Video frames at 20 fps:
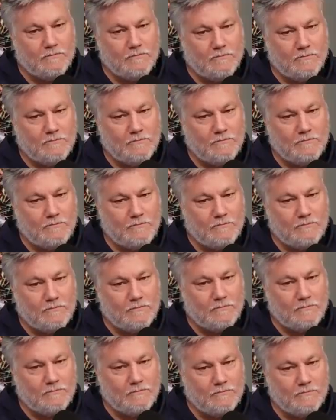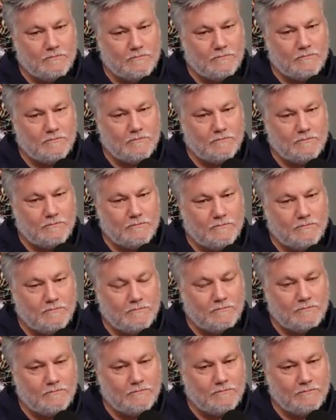
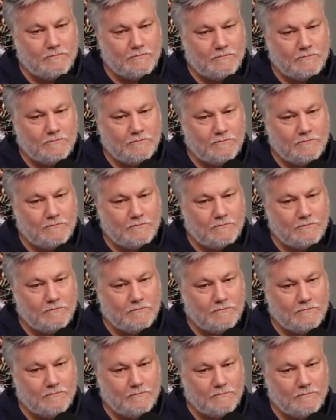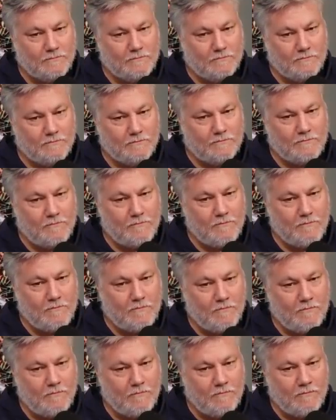
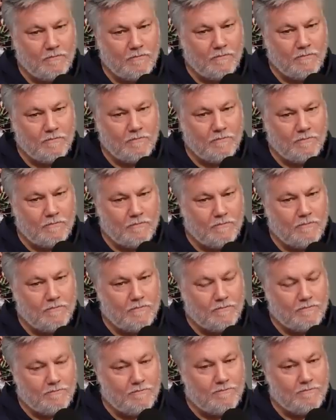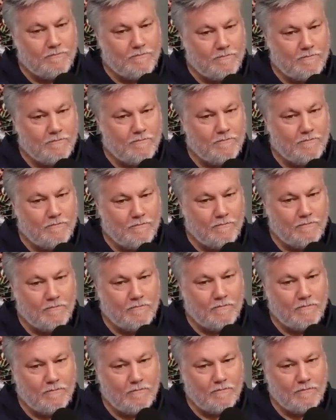
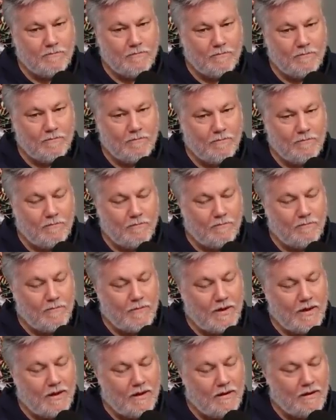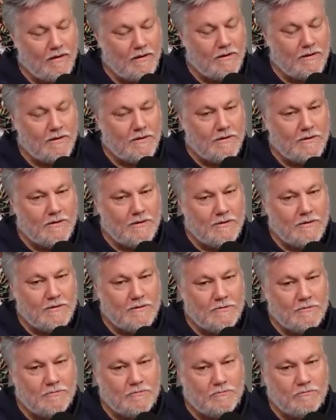No words are spoken by the person on screen.